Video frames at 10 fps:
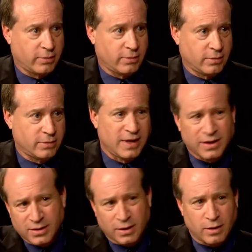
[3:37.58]
Yeah. Tell
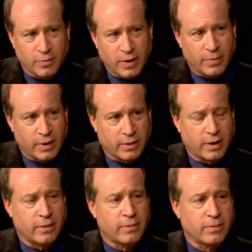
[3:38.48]
us a little bit yeah, so
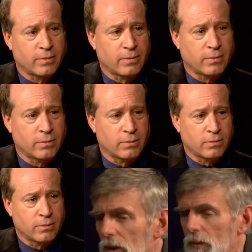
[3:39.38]
there, there's, there
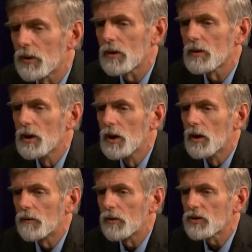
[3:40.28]
are people
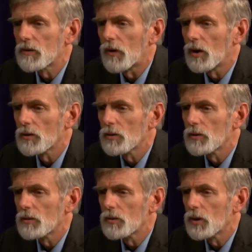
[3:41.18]
first of all,
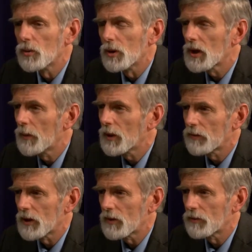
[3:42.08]
who, who are coming
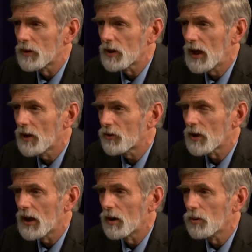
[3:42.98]
for, for cancer
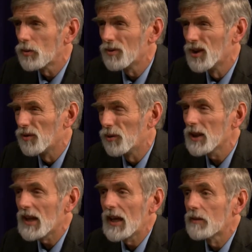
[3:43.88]
care who
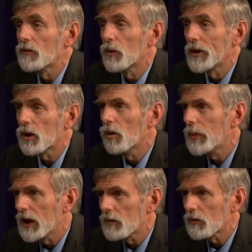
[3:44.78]
really can't afford the
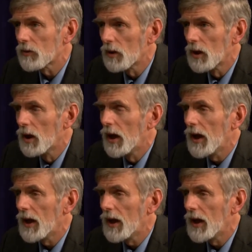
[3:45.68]
copays. Mm -hmm.